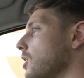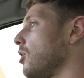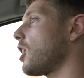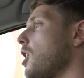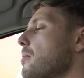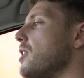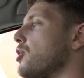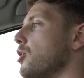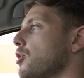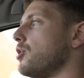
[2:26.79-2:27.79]
Like I
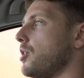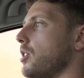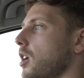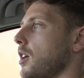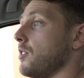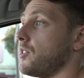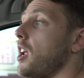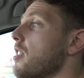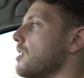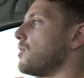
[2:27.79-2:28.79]
mentioned at the
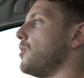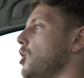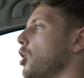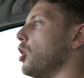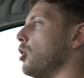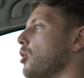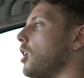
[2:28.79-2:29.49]
start of this video,